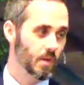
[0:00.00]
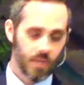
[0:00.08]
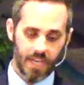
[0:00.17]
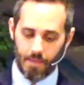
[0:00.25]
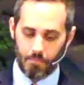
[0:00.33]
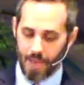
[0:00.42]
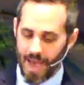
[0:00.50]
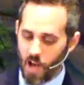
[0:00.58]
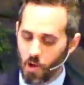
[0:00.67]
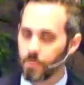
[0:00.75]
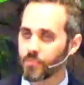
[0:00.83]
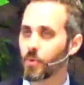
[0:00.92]
We can't
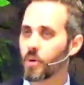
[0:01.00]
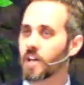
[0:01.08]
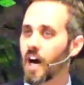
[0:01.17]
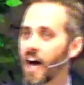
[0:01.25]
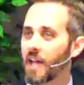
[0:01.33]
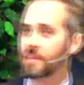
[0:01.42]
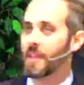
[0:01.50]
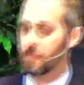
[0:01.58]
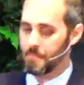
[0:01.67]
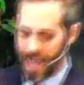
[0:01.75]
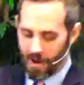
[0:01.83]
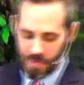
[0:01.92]
bow before God
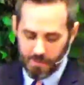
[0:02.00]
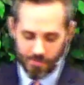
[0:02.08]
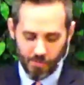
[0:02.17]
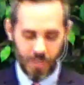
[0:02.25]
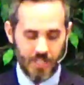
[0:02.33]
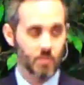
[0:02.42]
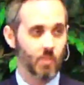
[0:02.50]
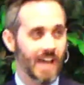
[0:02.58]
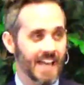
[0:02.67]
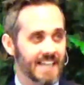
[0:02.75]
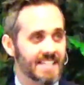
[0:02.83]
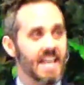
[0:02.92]
without bowing before His
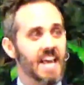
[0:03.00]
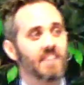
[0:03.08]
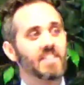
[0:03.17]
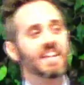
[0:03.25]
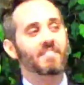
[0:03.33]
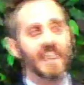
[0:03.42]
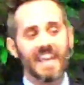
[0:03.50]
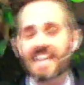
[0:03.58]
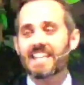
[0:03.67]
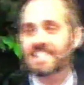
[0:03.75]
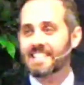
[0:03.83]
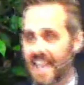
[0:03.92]
ways, that if
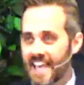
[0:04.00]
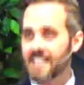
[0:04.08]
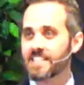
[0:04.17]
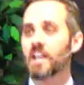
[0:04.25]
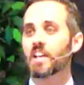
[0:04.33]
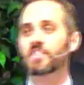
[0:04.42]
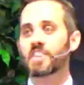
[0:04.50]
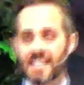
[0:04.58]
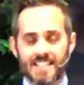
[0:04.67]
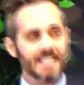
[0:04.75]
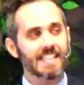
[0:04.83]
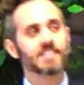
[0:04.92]
He says
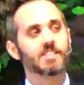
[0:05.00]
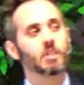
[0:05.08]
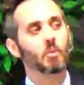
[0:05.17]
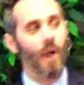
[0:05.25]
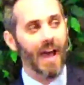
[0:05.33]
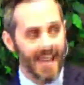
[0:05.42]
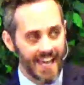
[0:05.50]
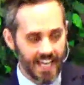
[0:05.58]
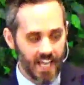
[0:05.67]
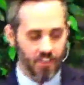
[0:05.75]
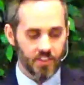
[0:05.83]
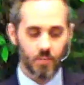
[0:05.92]
this is the
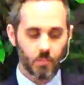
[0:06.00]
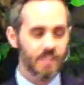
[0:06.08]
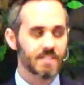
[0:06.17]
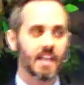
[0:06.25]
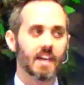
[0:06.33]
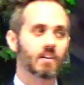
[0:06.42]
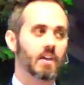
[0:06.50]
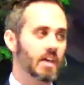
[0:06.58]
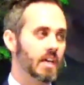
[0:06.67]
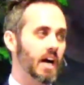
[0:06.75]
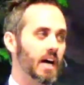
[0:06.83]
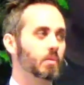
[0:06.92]
way, then we say, okay,
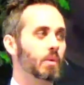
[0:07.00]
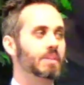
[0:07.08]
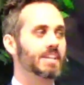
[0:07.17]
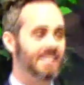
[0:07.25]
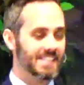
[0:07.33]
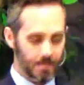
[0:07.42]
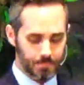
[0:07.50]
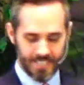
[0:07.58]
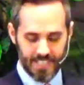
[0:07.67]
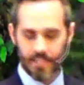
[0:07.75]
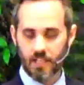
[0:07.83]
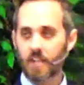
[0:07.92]
God, we will accept
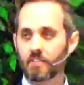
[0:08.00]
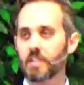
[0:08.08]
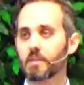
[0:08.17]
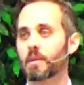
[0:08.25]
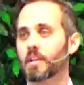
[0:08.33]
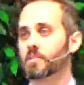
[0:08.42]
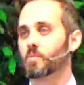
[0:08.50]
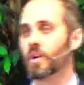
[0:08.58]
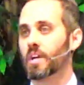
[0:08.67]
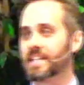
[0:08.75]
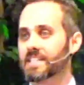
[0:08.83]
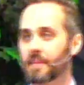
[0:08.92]
it and love it because
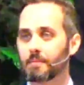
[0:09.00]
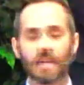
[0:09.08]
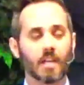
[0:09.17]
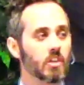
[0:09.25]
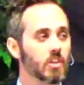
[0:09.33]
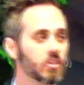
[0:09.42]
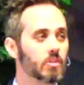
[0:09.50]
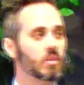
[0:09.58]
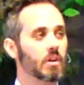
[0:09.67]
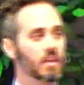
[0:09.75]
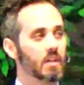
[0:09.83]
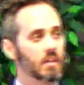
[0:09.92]
we're accepting
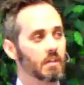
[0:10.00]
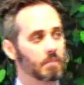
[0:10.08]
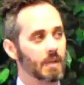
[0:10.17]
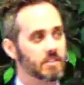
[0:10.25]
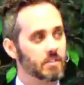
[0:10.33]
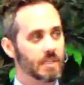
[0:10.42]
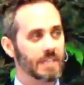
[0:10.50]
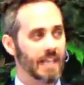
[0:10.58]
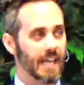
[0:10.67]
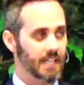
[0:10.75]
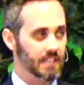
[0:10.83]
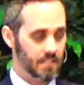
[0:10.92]
You by doing
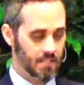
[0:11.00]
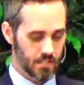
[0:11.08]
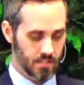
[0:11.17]
that.